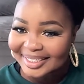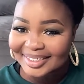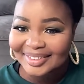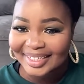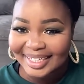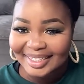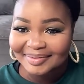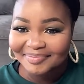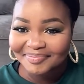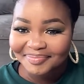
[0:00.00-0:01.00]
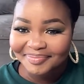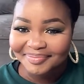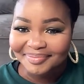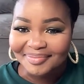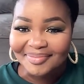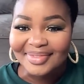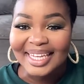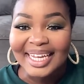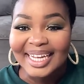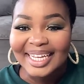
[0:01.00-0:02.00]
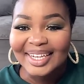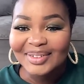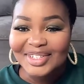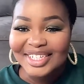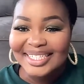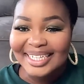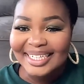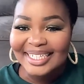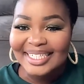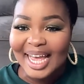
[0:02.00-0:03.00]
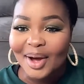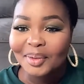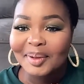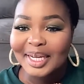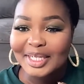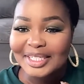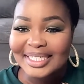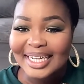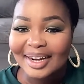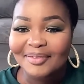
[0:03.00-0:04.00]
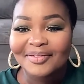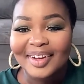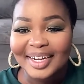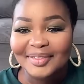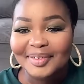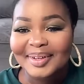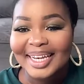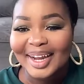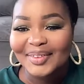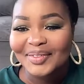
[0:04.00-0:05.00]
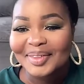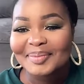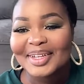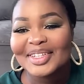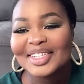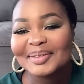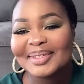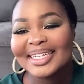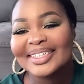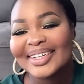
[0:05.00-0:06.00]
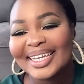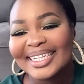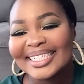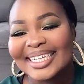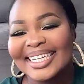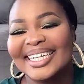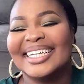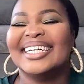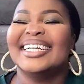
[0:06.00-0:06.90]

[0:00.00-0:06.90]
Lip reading: Okay. Lucia says, I would be interested. I'm fighting for my life with my YouTube channel editing.